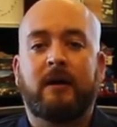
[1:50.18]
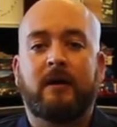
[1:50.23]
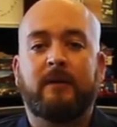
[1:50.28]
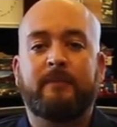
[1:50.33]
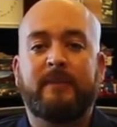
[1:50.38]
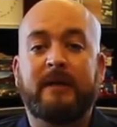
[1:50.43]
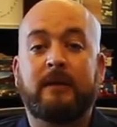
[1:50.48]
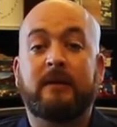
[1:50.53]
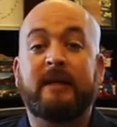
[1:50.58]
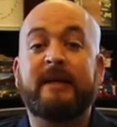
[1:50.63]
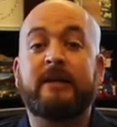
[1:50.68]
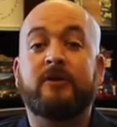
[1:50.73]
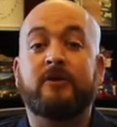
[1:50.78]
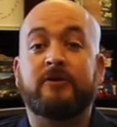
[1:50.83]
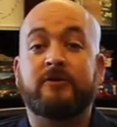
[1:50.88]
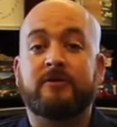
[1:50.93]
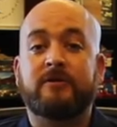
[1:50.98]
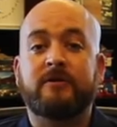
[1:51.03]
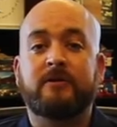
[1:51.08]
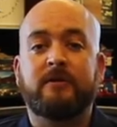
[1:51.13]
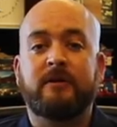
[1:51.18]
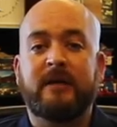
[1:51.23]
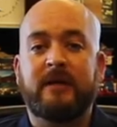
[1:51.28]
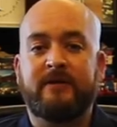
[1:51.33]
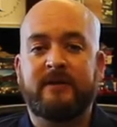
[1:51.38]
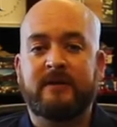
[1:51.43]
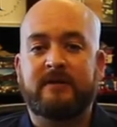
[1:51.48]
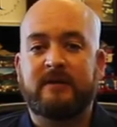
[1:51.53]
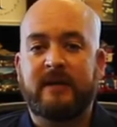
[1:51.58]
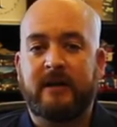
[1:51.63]
be leaders
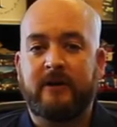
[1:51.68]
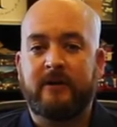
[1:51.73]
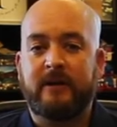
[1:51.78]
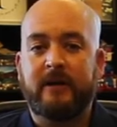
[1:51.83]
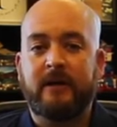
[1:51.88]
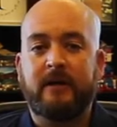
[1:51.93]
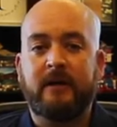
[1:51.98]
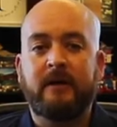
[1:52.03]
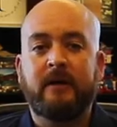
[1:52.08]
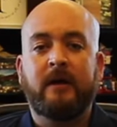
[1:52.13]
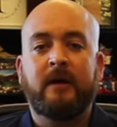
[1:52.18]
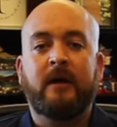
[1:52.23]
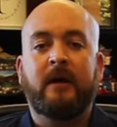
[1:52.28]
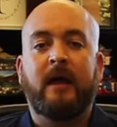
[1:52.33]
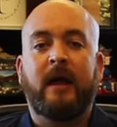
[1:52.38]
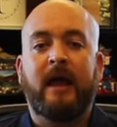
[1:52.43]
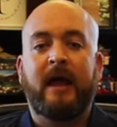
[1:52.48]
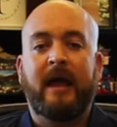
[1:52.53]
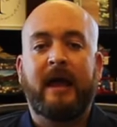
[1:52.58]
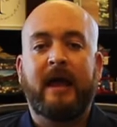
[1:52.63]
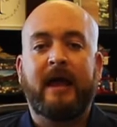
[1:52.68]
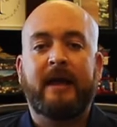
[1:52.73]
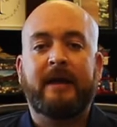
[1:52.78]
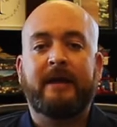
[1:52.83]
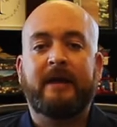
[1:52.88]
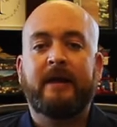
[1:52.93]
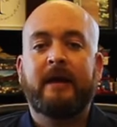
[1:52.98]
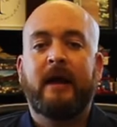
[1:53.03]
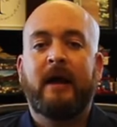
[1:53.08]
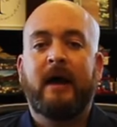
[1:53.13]
in this area.
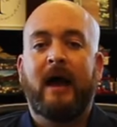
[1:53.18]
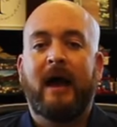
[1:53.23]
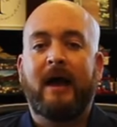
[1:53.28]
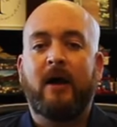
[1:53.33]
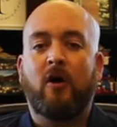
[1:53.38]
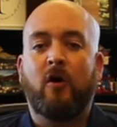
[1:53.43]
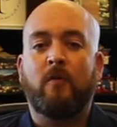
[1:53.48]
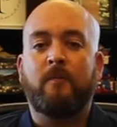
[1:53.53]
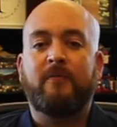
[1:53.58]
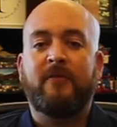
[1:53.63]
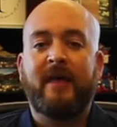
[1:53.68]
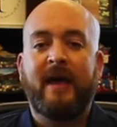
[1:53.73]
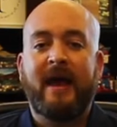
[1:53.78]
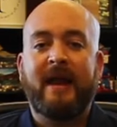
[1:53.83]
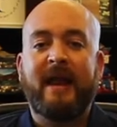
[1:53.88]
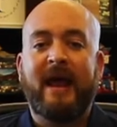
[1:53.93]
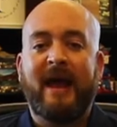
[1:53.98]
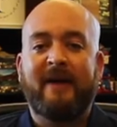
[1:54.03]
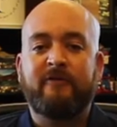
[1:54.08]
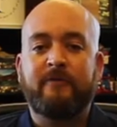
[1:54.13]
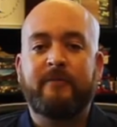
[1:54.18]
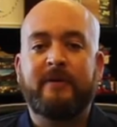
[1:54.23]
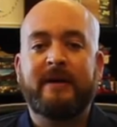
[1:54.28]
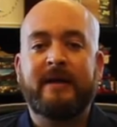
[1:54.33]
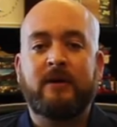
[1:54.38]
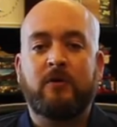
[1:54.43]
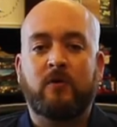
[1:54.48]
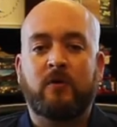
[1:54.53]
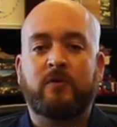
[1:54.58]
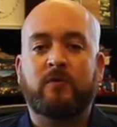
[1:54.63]
And I hope that everybody
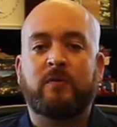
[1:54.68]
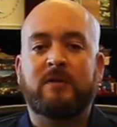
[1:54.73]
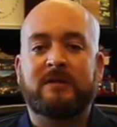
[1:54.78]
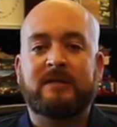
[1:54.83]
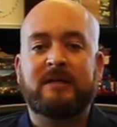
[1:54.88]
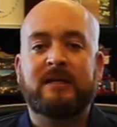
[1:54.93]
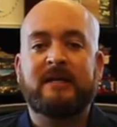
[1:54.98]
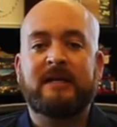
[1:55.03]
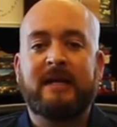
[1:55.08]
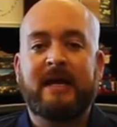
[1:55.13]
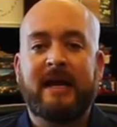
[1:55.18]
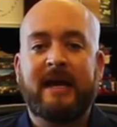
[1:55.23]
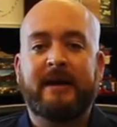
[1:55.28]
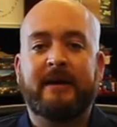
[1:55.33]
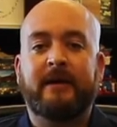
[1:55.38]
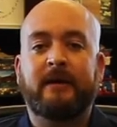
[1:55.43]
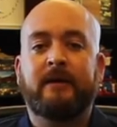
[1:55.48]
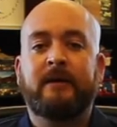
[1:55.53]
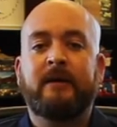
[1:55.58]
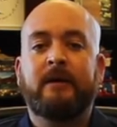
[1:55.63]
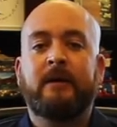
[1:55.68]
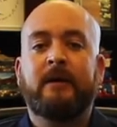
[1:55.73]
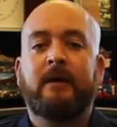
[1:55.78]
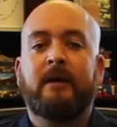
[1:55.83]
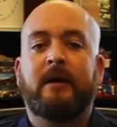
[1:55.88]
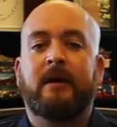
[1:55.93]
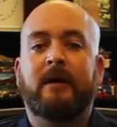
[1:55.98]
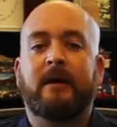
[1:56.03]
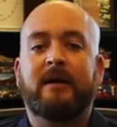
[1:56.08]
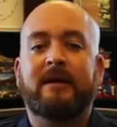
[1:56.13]
in Northwest Indiana
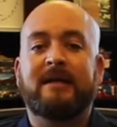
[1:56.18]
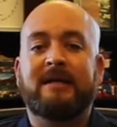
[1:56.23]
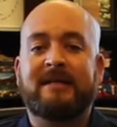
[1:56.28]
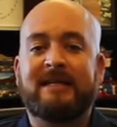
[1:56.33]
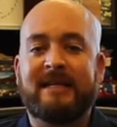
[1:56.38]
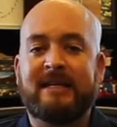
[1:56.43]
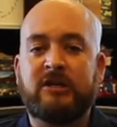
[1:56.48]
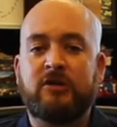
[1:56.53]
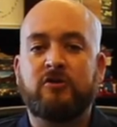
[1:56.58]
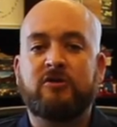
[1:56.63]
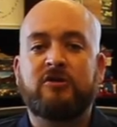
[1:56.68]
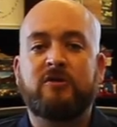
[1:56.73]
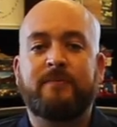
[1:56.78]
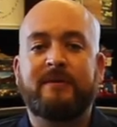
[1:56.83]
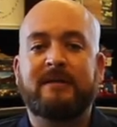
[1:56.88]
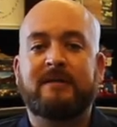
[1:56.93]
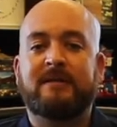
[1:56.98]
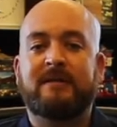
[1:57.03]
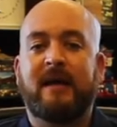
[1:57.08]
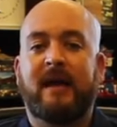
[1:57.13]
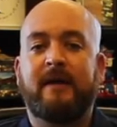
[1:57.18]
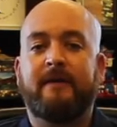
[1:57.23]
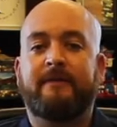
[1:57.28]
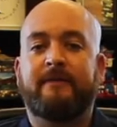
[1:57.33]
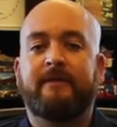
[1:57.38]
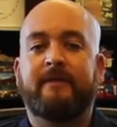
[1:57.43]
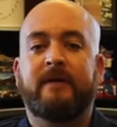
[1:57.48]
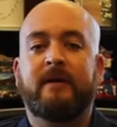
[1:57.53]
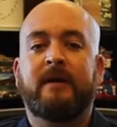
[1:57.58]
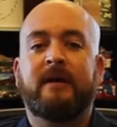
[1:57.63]
continues to be
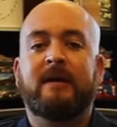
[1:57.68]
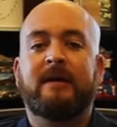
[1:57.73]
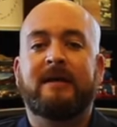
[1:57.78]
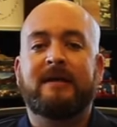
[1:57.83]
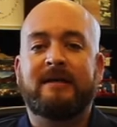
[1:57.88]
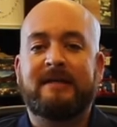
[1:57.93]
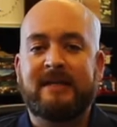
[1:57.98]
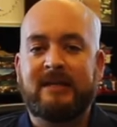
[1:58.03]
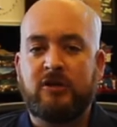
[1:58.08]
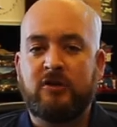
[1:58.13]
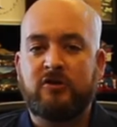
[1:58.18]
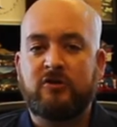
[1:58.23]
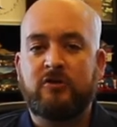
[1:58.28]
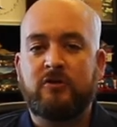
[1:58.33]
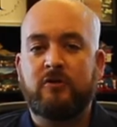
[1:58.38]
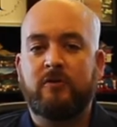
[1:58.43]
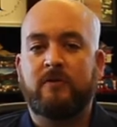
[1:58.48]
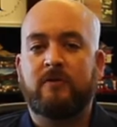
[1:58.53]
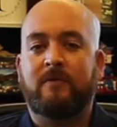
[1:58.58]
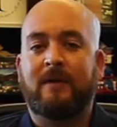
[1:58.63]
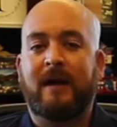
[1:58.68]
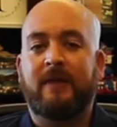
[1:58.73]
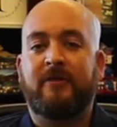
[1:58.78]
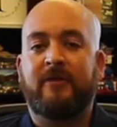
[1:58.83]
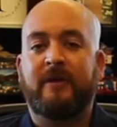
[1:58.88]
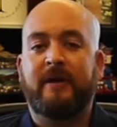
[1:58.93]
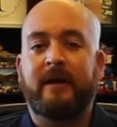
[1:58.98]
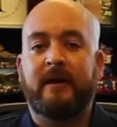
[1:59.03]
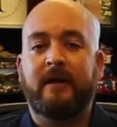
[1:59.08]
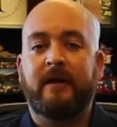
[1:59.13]
safe, continues to do the right
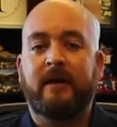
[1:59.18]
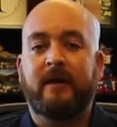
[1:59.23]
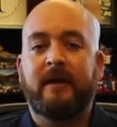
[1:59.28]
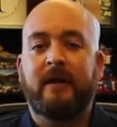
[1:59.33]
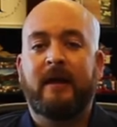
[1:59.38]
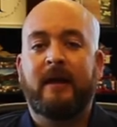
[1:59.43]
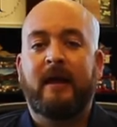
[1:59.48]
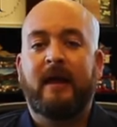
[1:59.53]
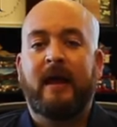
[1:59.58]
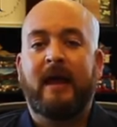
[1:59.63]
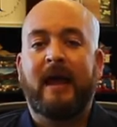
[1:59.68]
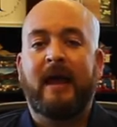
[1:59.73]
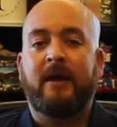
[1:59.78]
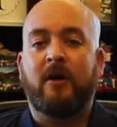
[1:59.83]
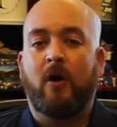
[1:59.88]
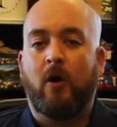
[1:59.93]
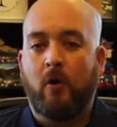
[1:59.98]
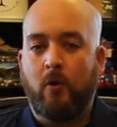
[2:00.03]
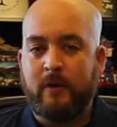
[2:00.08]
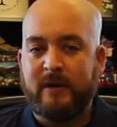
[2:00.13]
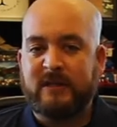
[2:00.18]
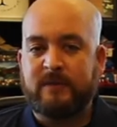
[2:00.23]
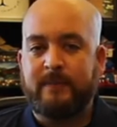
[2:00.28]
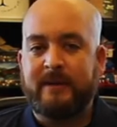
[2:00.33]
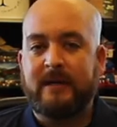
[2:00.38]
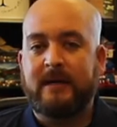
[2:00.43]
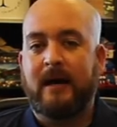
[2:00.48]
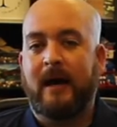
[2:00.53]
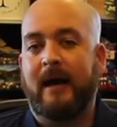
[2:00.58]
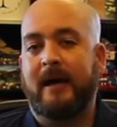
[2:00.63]
thing, and always
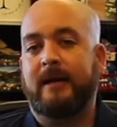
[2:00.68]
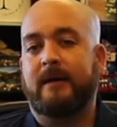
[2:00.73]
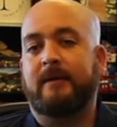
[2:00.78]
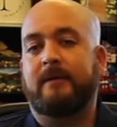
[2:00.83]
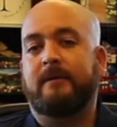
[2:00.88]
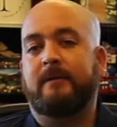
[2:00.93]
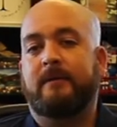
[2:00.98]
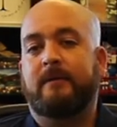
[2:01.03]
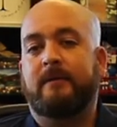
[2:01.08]
be kind.